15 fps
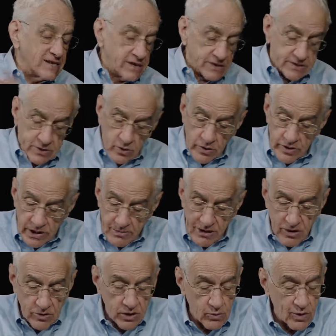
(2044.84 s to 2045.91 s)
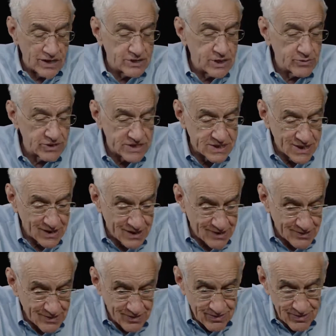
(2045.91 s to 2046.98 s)
you a story about her while she was still
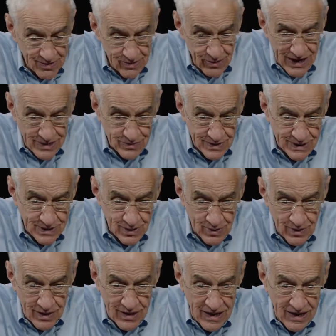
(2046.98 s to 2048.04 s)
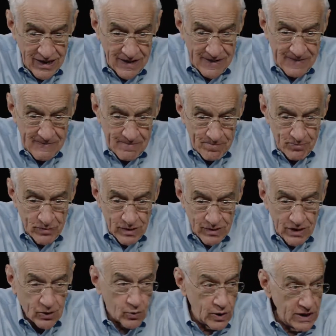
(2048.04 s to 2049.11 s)
a graduate student.
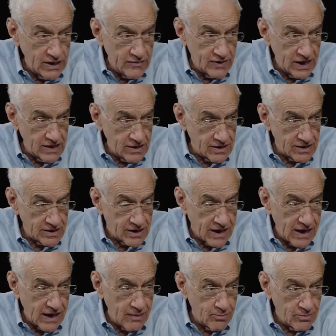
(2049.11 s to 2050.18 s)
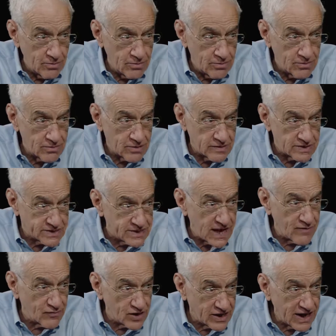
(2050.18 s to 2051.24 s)
The Queen of England came to the
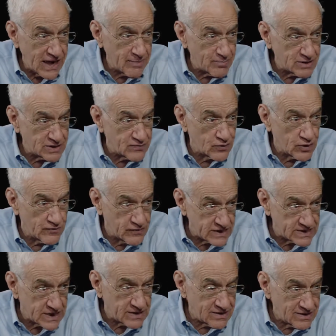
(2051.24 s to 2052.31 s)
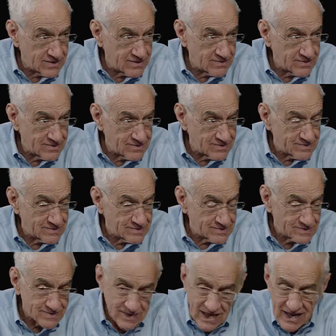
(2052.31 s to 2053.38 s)
Stanford campus for a visit.
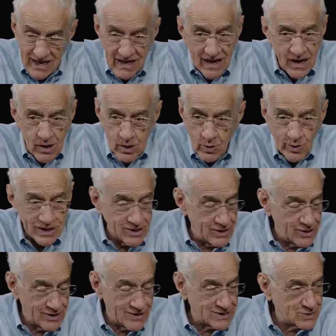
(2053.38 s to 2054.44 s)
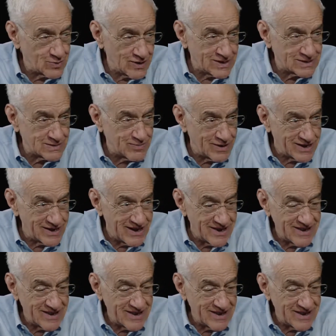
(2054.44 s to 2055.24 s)
I don't know what year this was, but